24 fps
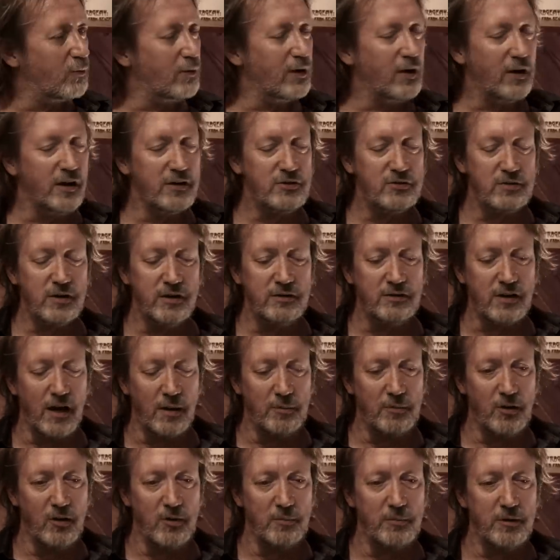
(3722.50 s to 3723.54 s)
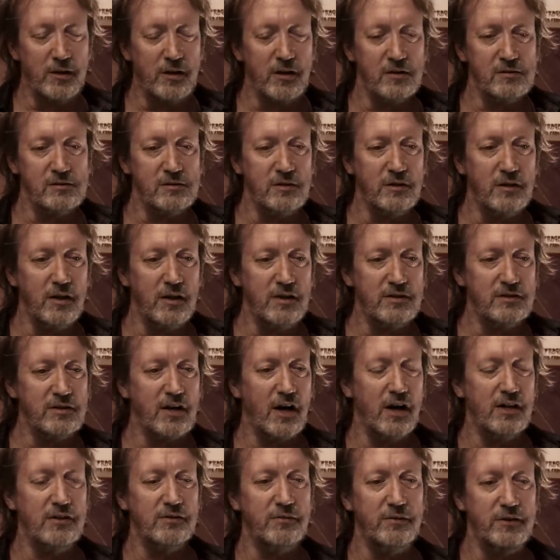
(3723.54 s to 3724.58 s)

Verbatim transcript: real interesting time period because these kinds